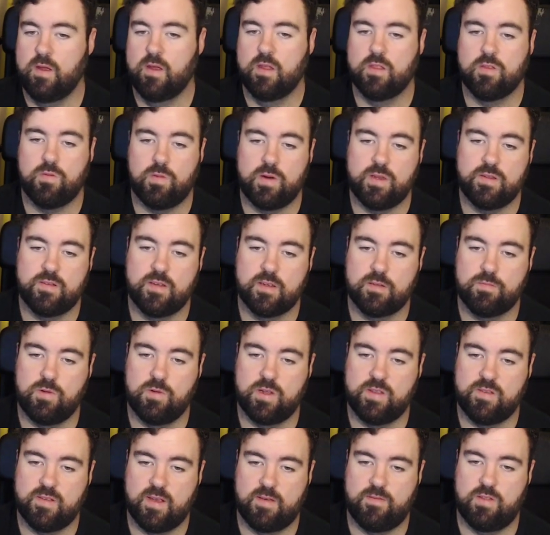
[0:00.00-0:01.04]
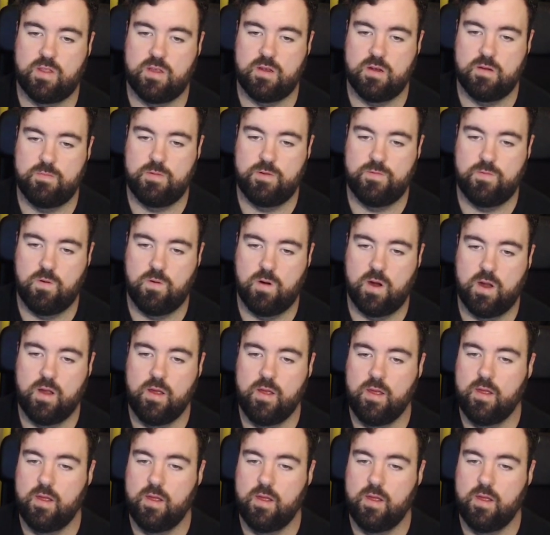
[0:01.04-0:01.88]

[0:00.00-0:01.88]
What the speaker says: 26.7 the year before,